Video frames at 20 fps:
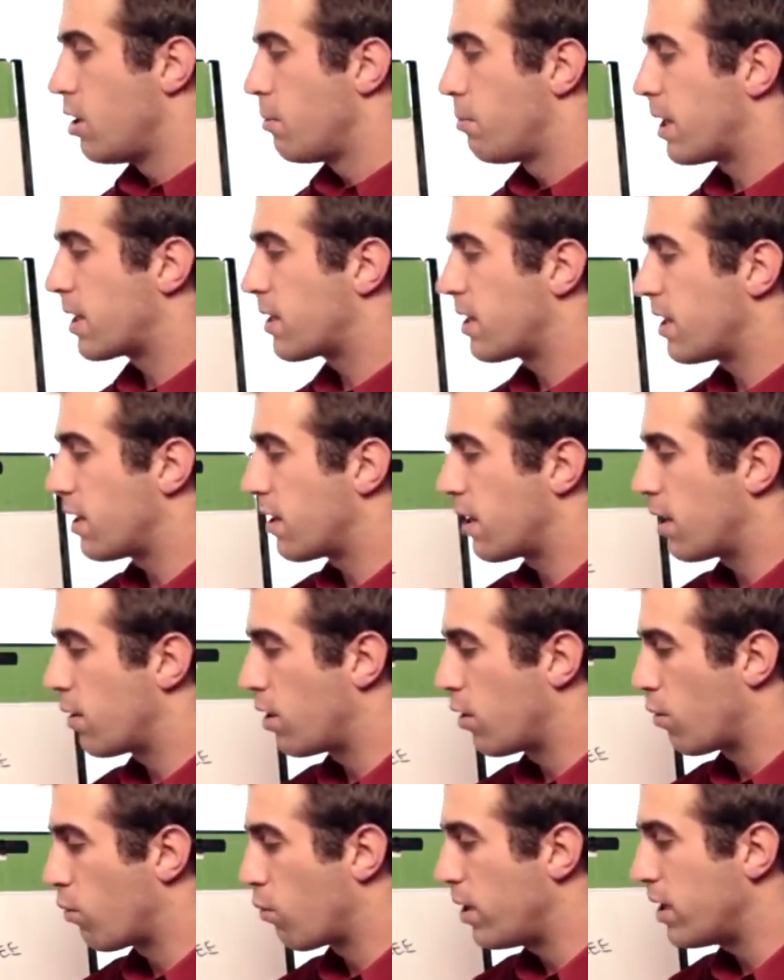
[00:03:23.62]
But
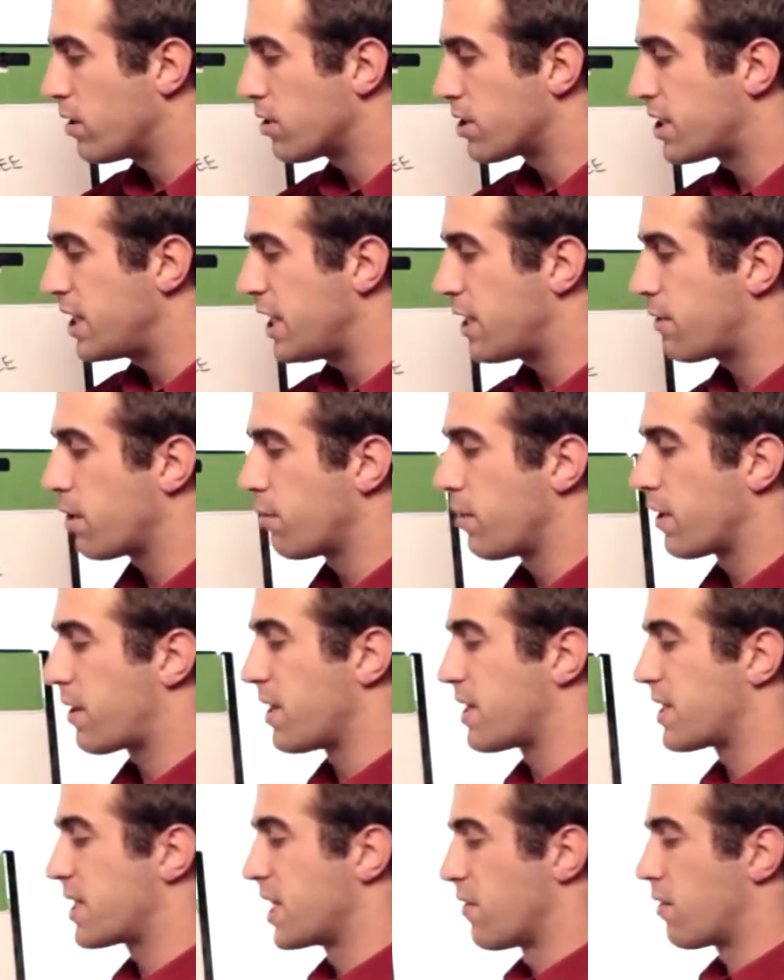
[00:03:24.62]
the real secret with the
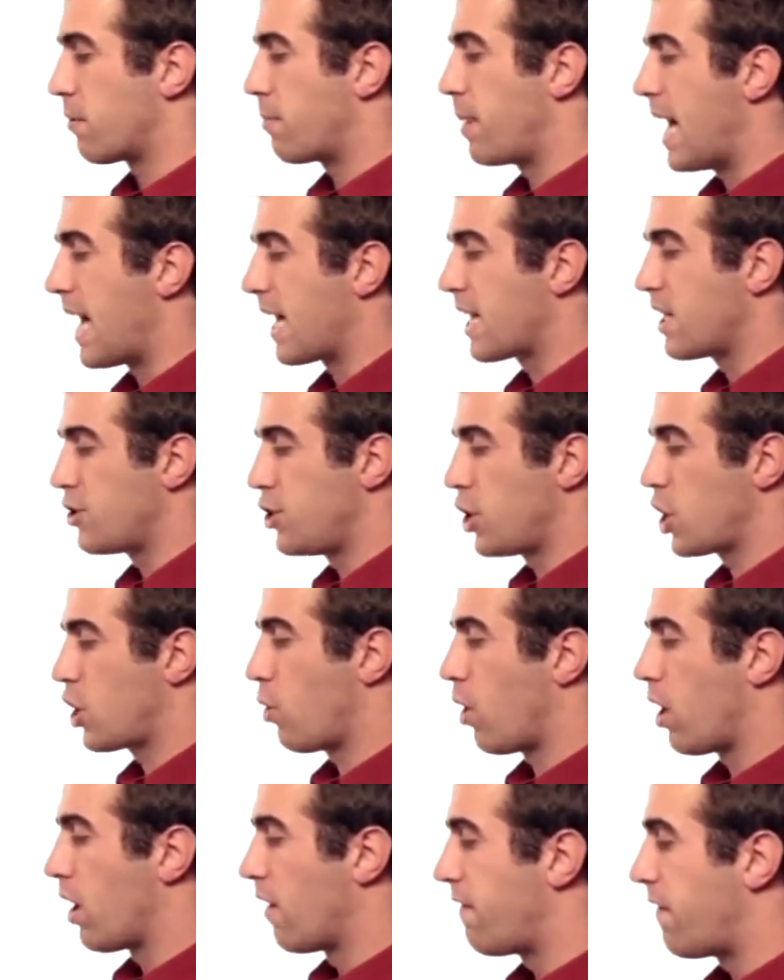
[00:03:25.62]
silver pack is you
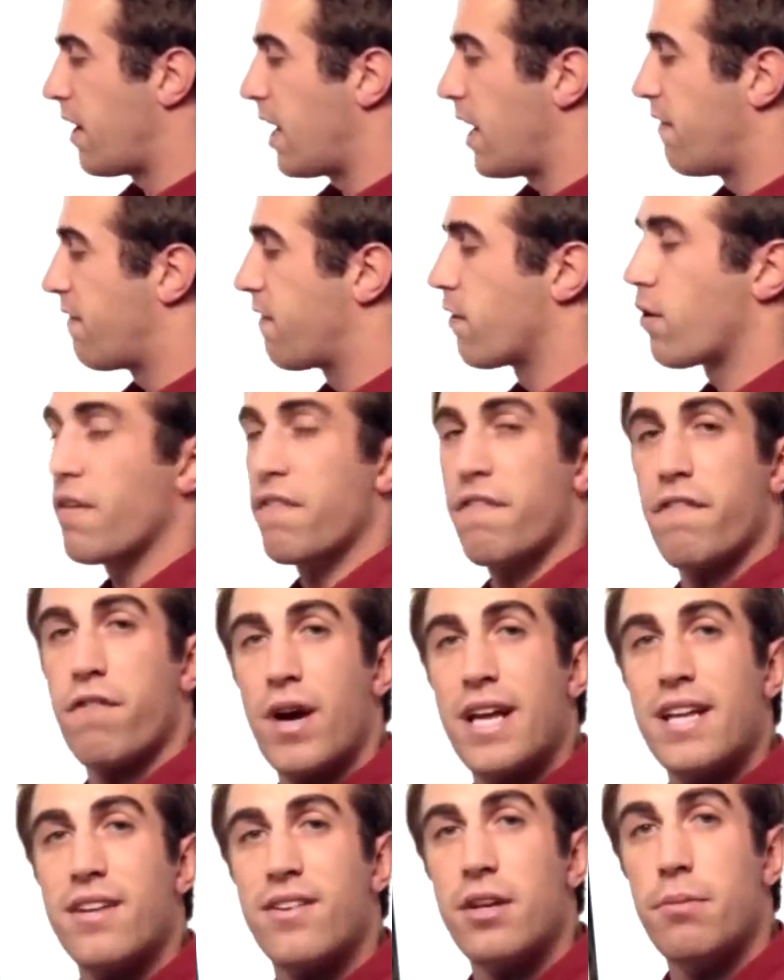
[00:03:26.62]
qualify for a
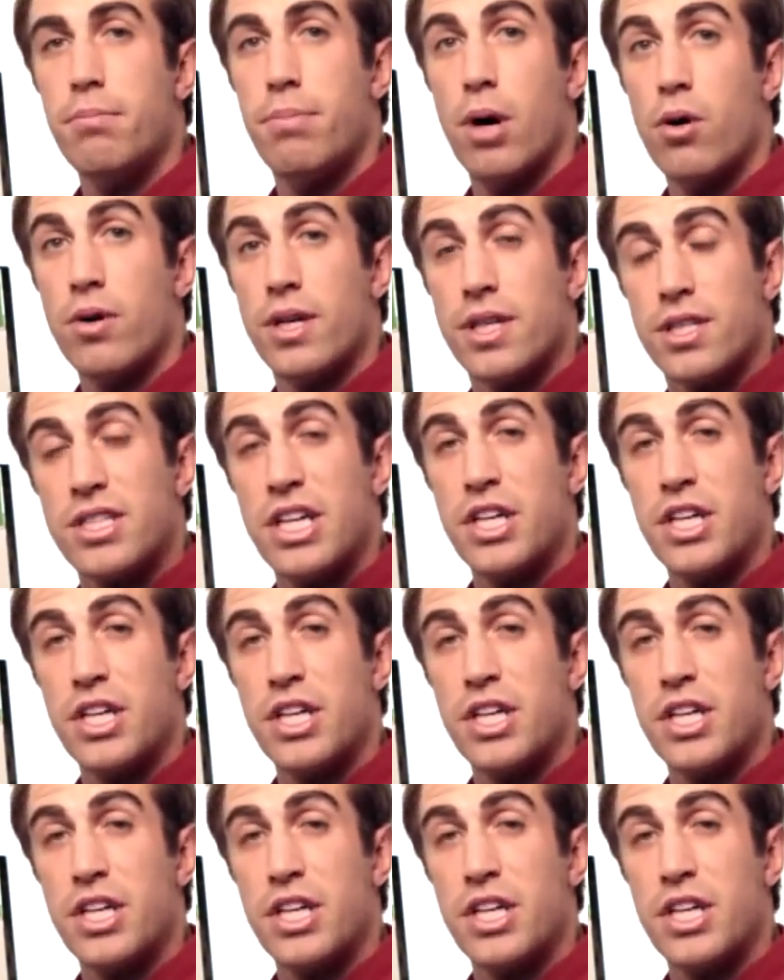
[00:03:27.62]
Frenzy Bonus.